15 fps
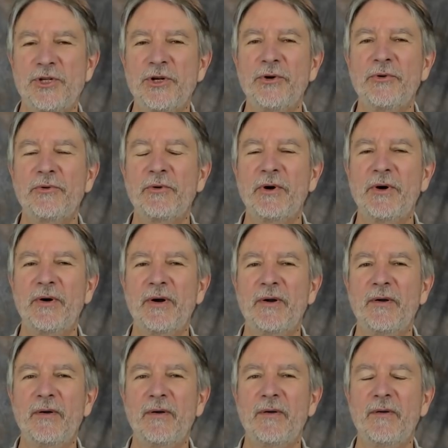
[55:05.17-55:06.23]
children
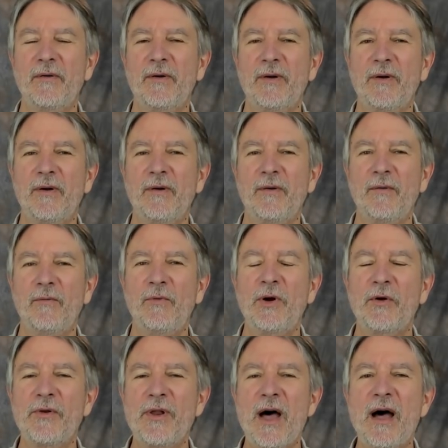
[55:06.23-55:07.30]

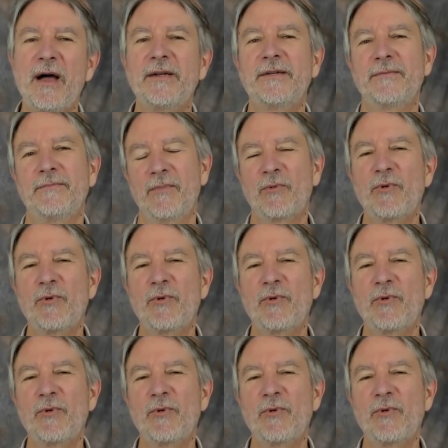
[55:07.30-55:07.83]
will not